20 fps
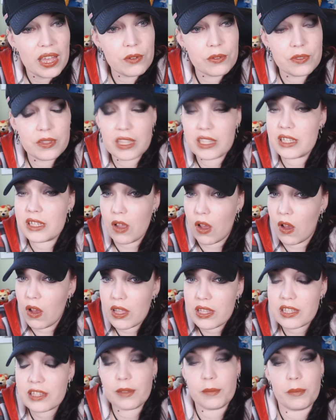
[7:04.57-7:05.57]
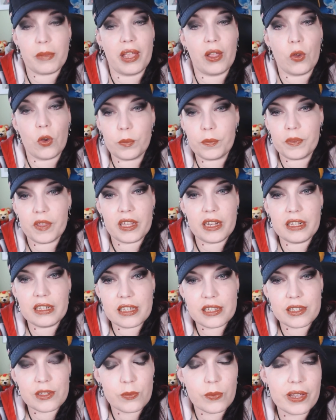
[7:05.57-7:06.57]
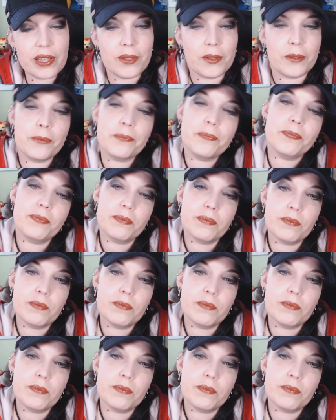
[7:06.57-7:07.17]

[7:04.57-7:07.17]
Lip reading: wow, that's awesome. I hope that it does well.